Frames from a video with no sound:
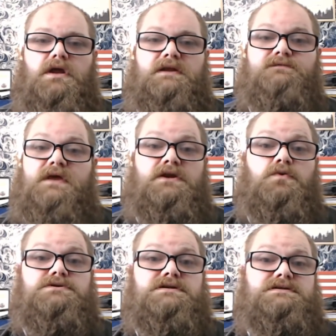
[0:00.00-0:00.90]
And if they
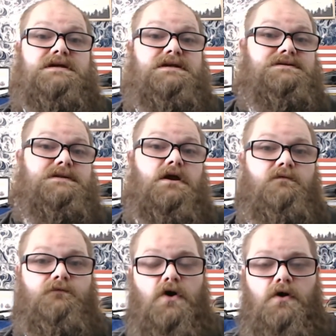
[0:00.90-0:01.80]
don't succeed, it's their
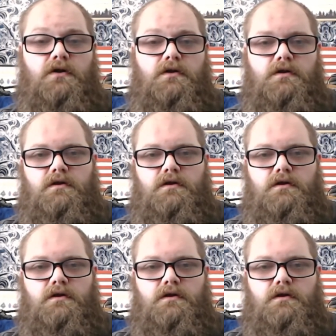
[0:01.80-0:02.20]
fault.